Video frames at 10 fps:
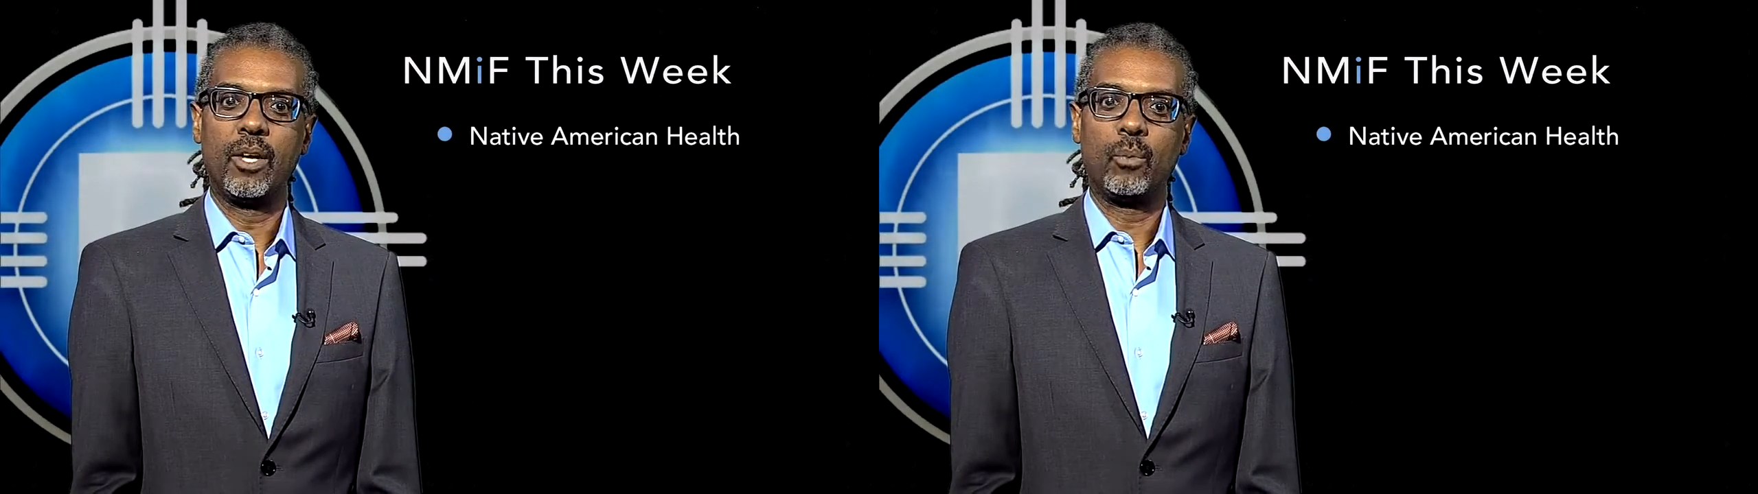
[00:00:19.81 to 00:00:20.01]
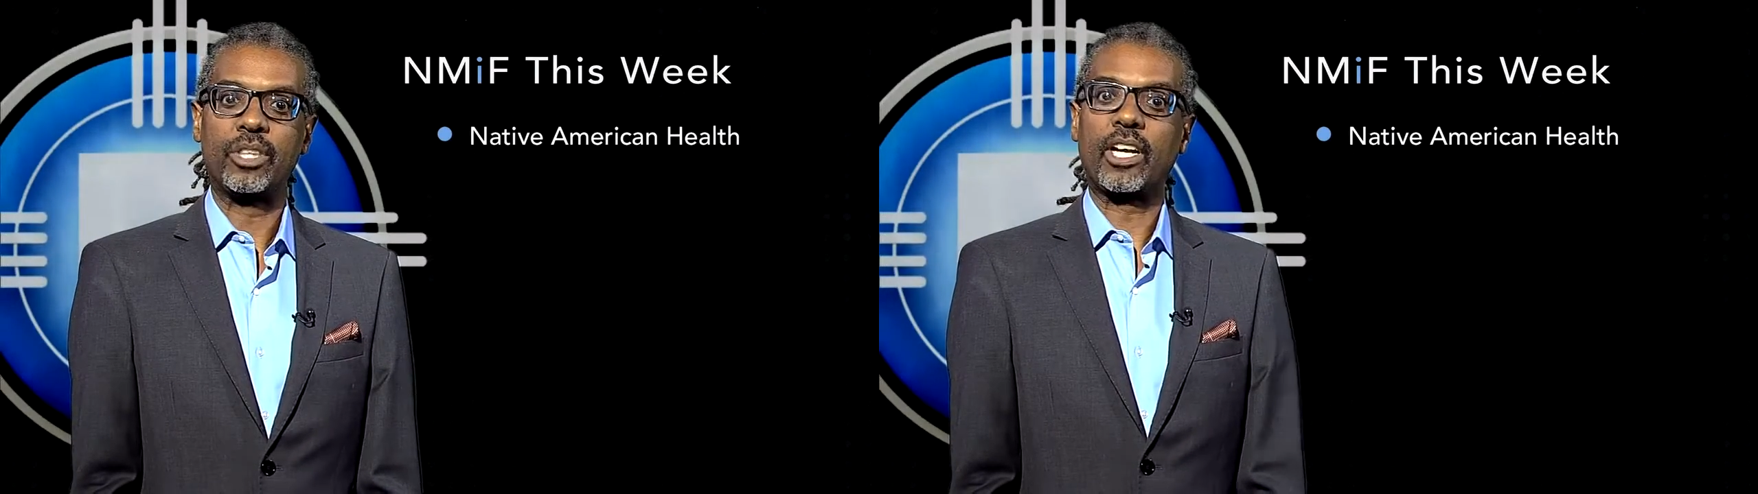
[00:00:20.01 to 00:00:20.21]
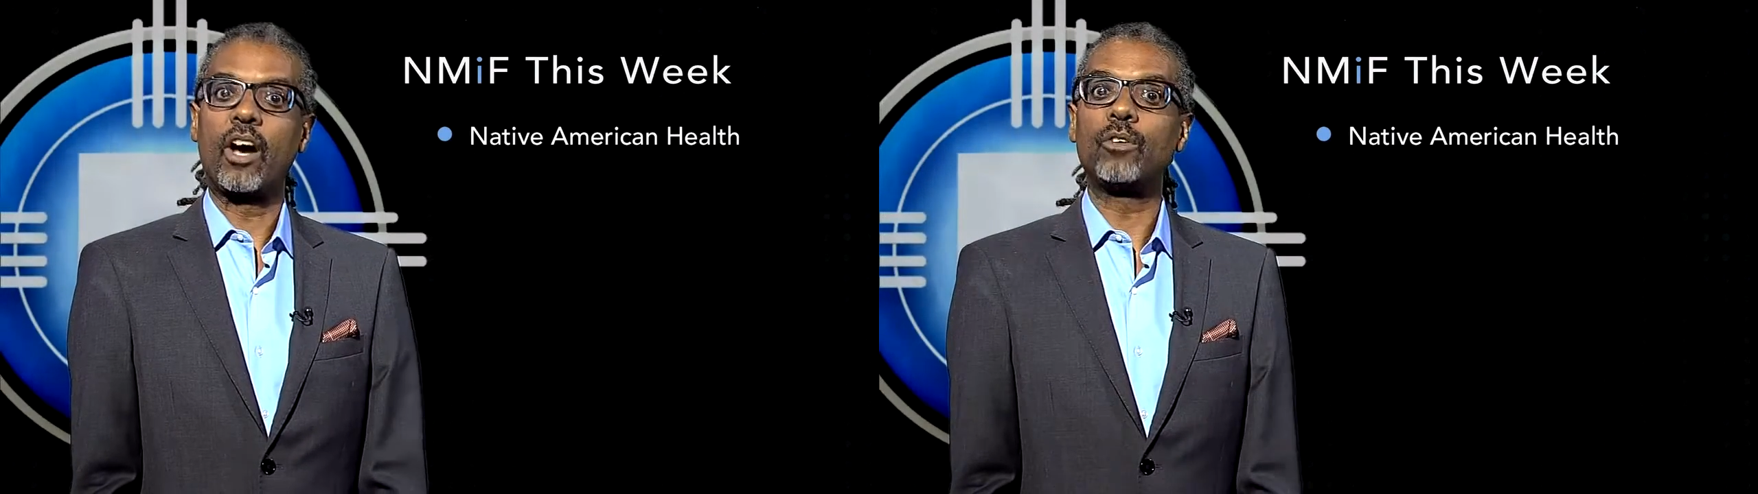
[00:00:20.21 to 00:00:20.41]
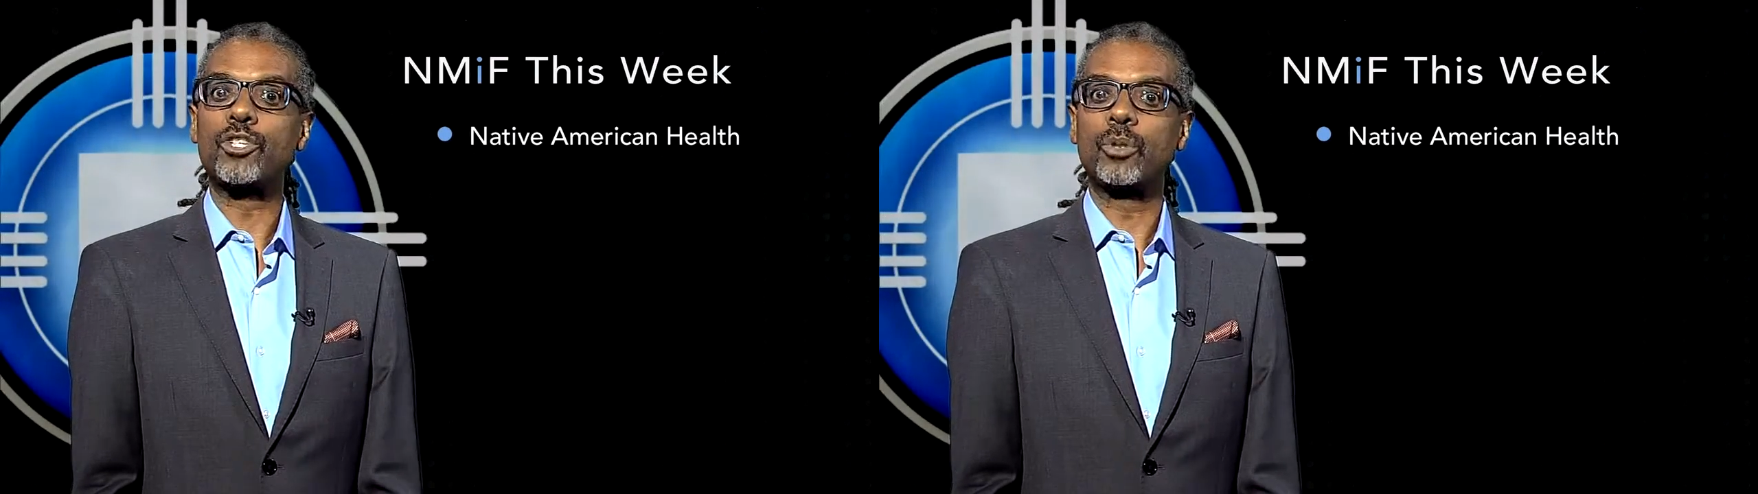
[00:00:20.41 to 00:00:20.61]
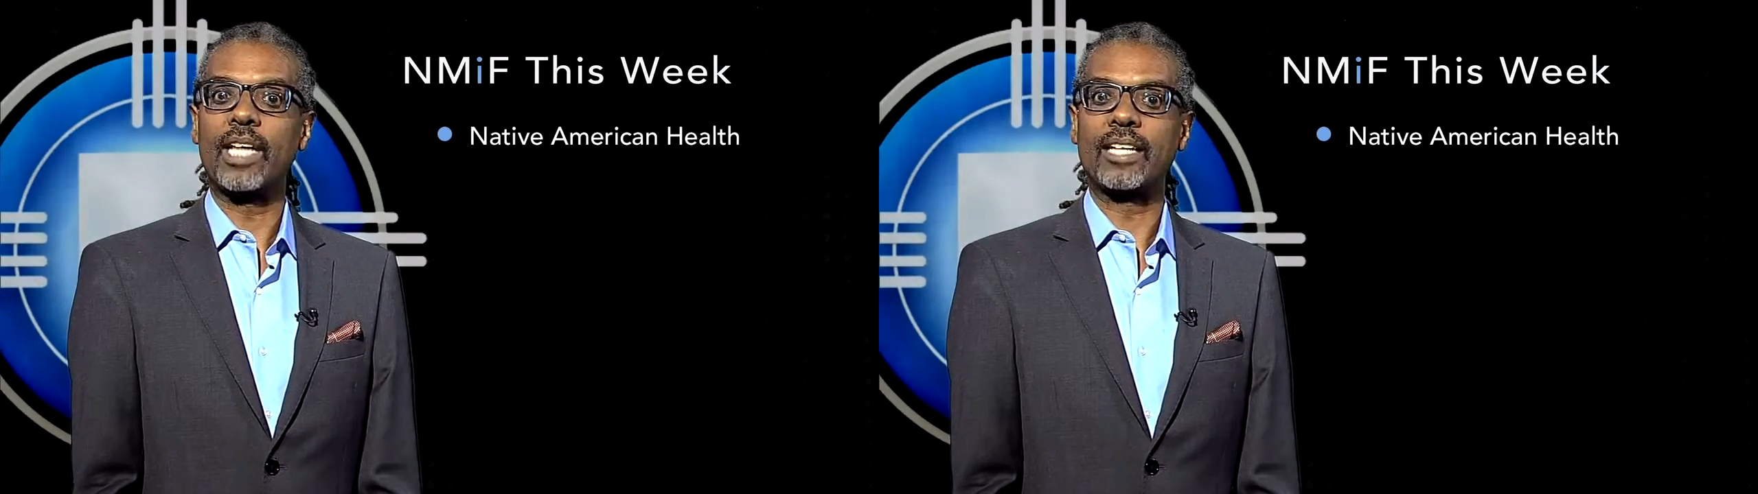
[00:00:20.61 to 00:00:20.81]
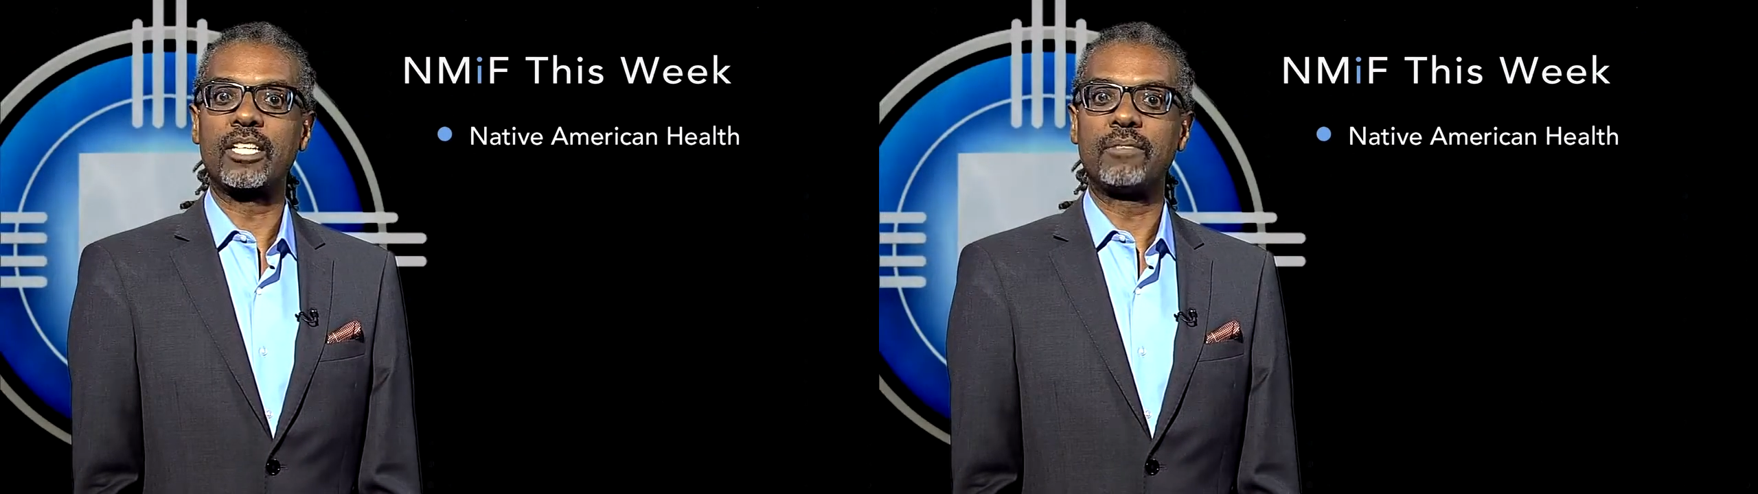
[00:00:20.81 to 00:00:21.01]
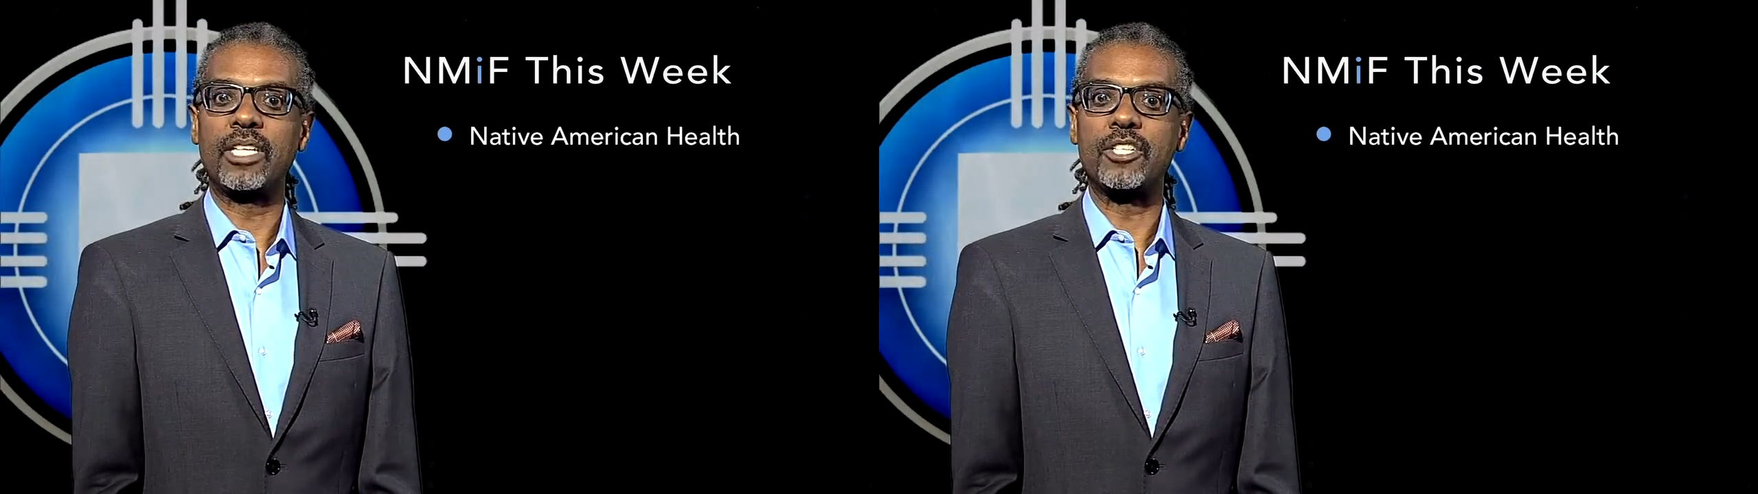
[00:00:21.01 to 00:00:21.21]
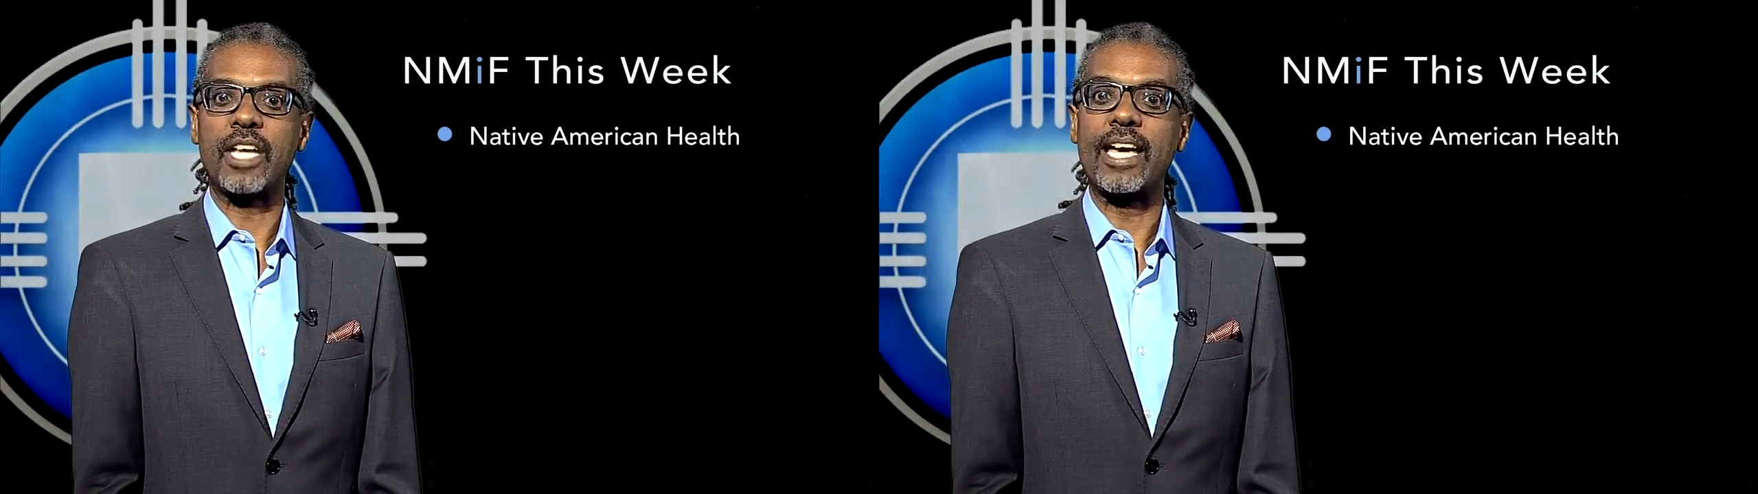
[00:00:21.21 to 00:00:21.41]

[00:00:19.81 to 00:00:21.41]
with cultural activities